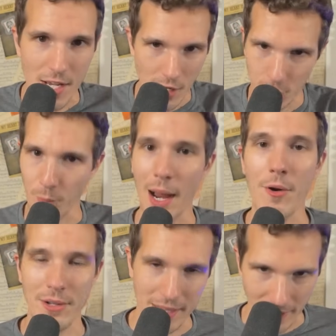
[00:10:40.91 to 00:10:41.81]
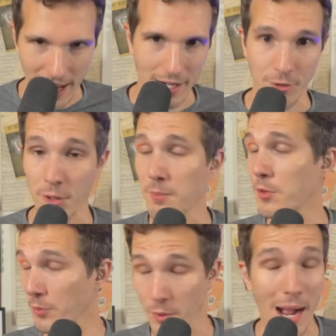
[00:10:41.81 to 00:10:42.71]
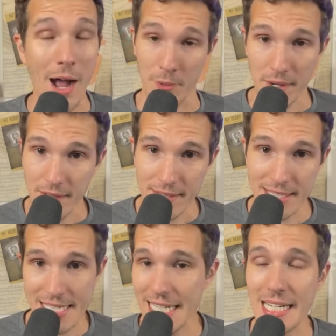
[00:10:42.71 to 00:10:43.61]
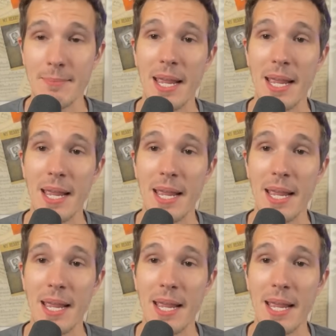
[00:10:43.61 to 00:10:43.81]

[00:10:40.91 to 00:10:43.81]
throughout the locker room, throughout the team.